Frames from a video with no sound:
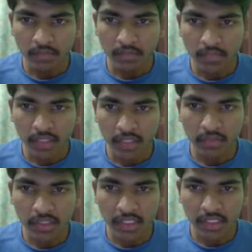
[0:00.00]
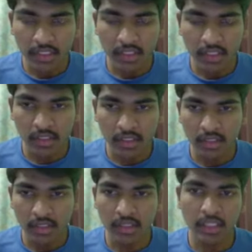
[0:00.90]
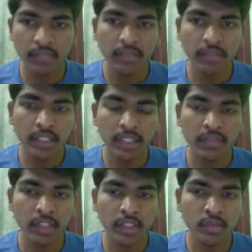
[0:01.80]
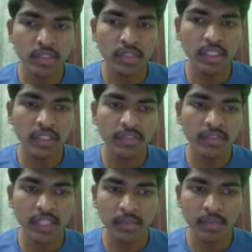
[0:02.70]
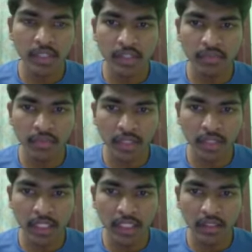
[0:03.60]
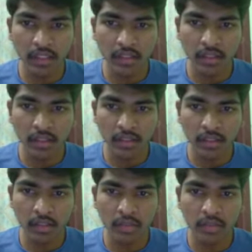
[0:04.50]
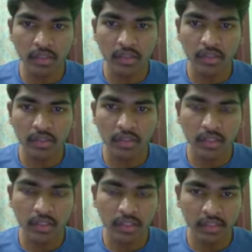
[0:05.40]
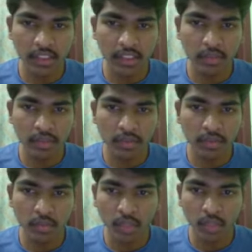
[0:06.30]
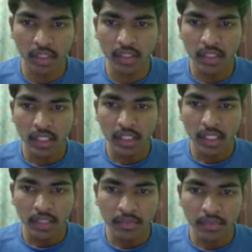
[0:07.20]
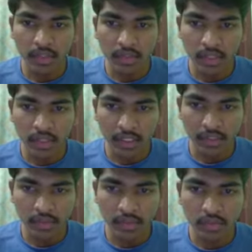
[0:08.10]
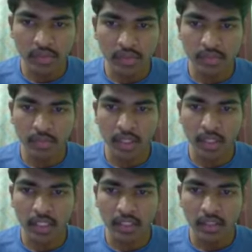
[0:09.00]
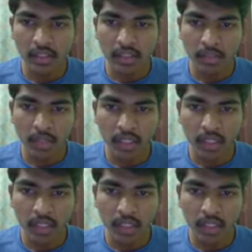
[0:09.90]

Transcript: It will check, here we are using if statement. If read count is equal to 1, it will execute this part. The part